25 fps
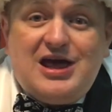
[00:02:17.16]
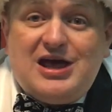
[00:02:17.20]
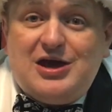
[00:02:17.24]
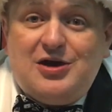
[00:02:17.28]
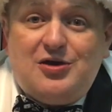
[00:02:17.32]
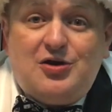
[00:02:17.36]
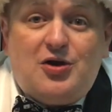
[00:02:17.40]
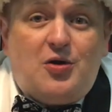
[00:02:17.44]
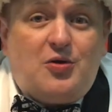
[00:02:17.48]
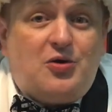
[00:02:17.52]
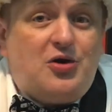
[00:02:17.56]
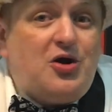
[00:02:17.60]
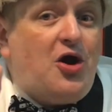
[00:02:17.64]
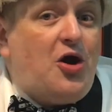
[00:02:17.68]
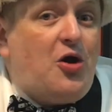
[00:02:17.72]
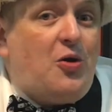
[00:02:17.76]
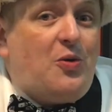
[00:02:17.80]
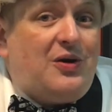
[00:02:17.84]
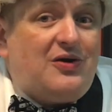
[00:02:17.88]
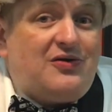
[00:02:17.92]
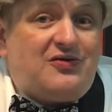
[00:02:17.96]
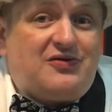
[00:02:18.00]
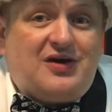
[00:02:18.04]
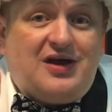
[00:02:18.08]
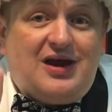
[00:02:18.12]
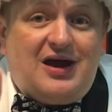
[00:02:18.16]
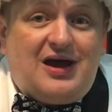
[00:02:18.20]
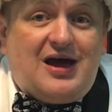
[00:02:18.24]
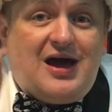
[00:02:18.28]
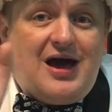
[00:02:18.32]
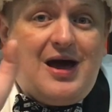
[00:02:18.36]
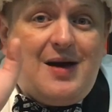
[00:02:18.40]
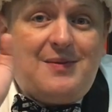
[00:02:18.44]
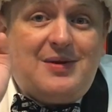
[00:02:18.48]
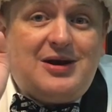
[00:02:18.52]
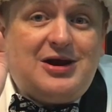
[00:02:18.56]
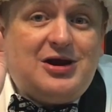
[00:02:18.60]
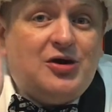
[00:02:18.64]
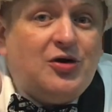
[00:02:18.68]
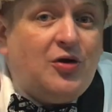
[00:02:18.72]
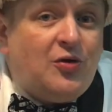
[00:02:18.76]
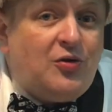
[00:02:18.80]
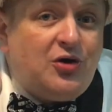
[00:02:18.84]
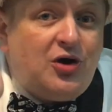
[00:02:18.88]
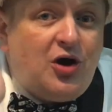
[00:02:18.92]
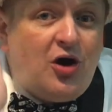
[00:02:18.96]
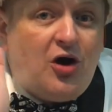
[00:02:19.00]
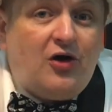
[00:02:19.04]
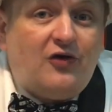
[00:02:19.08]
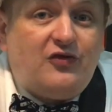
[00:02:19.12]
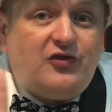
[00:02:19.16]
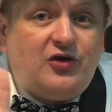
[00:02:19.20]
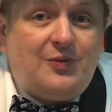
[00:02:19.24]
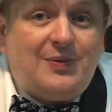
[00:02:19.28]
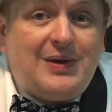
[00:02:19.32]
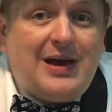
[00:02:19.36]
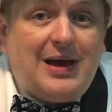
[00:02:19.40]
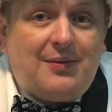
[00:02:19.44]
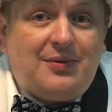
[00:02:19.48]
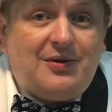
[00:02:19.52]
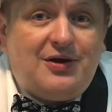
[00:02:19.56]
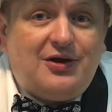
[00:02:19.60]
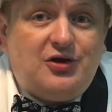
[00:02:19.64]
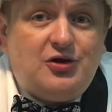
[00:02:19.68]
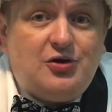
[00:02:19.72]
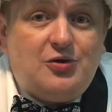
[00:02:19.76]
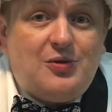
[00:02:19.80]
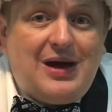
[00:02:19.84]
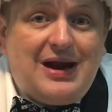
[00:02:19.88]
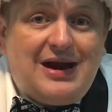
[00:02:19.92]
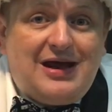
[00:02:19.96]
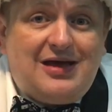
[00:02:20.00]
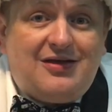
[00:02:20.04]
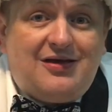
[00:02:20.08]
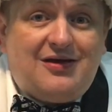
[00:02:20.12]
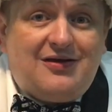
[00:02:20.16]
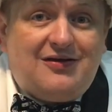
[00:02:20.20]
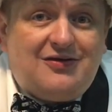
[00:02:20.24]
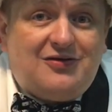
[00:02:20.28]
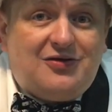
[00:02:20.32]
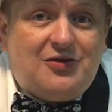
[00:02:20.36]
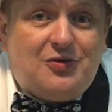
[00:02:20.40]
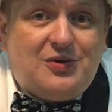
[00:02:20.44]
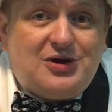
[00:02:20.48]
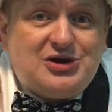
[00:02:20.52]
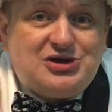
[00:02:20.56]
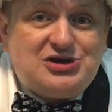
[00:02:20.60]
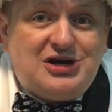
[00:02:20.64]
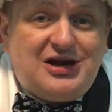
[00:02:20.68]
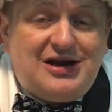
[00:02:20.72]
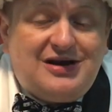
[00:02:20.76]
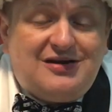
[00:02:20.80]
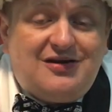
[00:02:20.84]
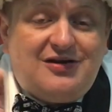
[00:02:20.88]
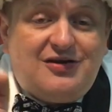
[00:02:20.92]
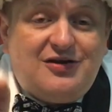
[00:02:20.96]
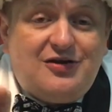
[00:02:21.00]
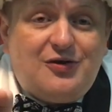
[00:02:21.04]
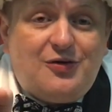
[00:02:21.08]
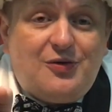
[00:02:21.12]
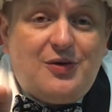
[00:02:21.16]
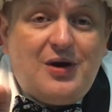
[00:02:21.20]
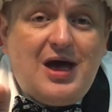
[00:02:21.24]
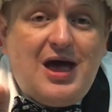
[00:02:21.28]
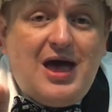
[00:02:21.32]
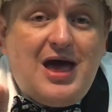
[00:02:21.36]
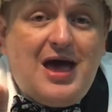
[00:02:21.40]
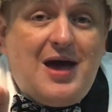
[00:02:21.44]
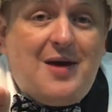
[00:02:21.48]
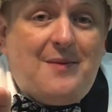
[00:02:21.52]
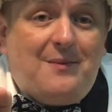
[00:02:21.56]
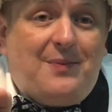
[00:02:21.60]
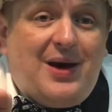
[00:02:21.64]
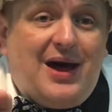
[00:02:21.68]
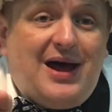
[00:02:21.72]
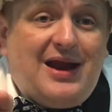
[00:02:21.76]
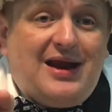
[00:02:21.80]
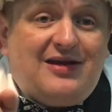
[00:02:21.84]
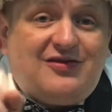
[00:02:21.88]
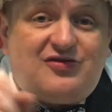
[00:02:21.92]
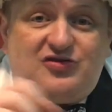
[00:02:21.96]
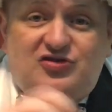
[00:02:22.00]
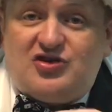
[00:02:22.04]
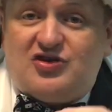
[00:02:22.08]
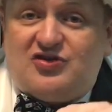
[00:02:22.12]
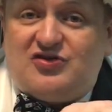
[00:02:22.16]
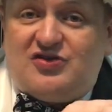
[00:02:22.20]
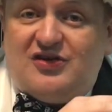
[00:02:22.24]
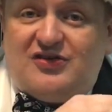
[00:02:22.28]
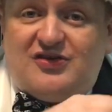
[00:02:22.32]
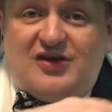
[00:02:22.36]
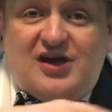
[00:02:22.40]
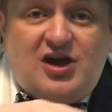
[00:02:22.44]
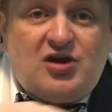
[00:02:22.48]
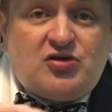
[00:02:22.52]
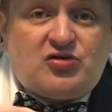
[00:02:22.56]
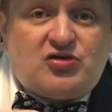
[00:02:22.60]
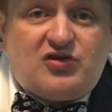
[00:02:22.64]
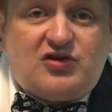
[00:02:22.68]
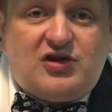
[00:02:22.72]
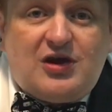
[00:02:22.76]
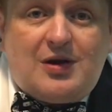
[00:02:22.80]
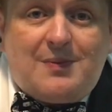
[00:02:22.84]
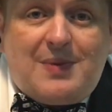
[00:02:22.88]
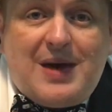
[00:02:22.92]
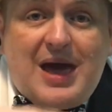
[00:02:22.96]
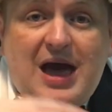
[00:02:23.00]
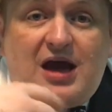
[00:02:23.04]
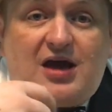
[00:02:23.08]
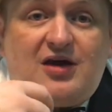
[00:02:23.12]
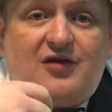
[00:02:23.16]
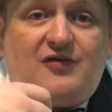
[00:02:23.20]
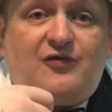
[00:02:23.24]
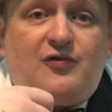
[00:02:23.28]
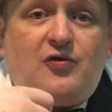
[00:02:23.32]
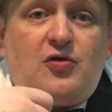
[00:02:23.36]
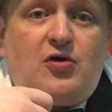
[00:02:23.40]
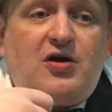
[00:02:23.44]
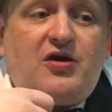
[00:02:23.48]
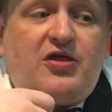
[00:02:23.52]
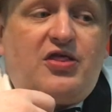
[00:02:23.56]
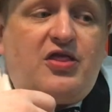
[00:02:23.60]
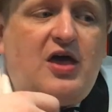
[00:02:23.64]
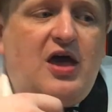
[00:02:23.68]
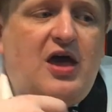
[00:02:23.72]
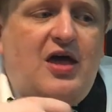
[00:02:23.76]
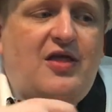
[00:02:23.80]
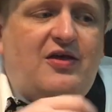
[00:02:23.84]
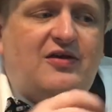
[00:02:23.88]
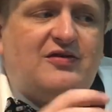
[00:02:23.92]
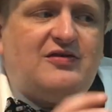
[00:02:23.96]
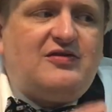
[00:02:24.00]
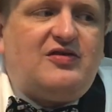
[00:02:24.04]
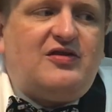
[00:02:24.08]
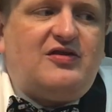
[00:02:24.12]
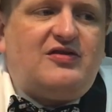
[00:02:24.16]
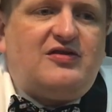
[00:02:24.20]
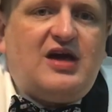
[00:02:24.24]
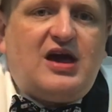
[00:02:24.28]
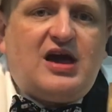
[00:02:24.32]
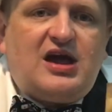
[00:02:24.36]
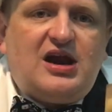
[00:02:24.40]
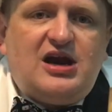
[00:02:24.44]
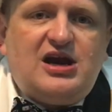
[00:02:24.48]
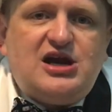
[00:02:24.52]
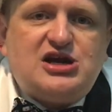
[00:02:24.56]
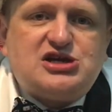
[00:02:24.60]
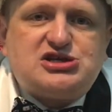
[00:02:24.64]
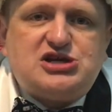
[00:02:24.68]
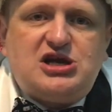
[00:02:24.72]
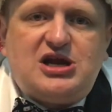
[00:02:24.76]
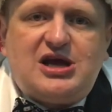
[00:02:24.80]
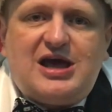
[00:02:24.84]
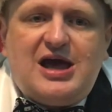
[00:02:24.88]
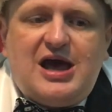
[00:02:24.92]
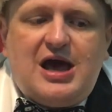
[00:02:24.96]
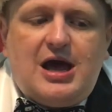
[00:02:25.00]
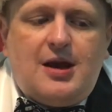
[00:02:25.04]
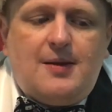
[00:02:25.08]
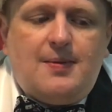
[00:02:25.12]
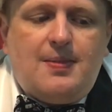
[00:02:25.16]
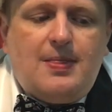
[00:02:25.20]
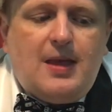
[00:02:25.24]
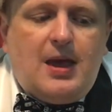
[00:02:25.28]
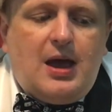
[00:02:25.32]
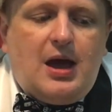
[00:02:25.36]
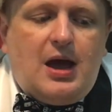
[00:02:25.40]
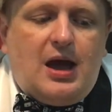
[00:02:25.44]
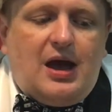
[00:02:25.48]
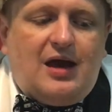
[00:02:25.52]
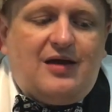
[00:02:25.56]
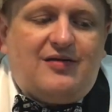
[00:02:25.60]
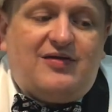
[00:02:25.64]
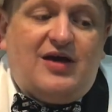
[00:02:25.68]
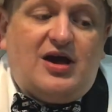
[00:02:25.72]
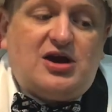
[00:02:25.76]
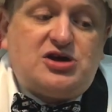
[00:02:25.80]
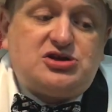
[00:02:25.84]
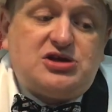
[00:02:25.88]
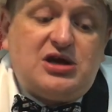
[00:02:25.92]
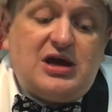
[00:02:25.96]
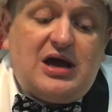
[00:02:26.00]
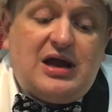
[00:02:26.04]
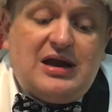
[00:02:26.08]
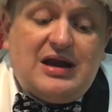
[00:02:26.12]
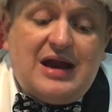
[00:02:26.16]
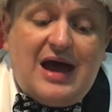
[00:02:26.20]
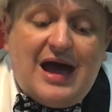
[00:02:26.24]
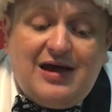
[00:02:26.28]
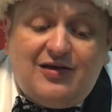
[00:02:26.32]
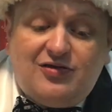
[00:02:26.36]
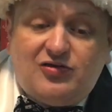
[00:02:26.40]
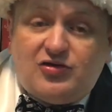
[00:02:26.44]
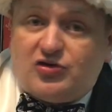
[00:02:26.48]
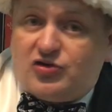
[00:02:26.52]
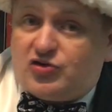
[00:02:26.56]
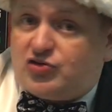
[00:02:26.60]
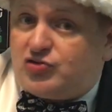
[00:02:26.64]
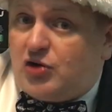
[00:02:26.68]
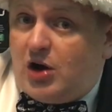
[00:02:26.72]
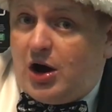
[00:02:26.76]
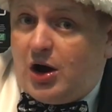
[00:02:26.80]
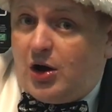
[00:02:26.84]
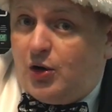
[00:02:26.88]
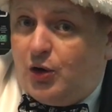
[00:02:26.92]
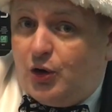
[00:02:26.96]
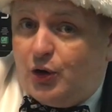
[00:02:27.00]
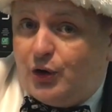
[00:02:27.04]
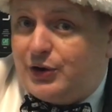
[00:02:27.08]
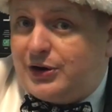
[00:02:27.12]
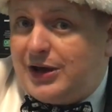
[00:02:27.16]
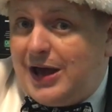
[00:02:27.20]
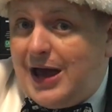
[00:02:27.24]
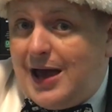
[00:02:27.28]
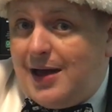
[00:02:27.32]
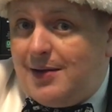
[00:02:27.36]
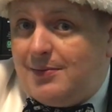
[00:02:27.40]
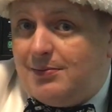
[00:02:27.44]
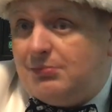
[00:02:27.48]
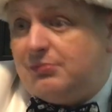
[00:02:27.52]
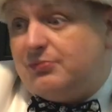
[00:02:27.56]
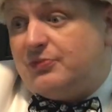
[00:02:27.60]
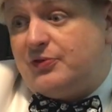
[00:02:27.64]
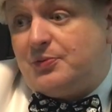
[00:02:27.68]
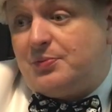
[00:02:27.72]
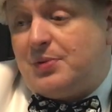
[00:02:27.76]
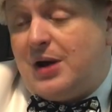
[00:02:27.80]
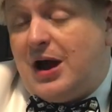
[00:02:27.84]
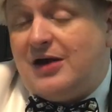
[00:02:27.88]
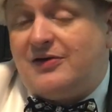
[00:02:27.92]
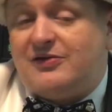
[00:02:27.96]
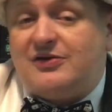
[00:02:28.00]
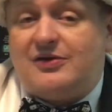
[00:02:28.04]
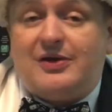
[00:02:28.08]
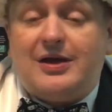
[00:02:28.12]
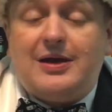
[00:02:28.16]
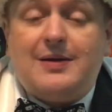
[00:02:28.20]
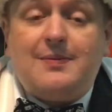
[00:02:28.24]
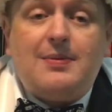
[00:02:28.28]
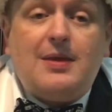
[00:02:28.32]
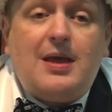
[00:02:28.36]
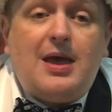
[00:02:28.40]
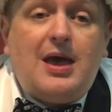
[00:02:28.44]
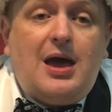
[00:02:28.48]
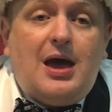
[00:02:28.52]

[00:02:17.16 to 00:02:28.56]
you don't know what's going to come, and you don't know if you'll be able to do what you need to do. But it's just this interesting back and forth. This is the second edition again. It's actually a nicer Stronghold game, surprisingly.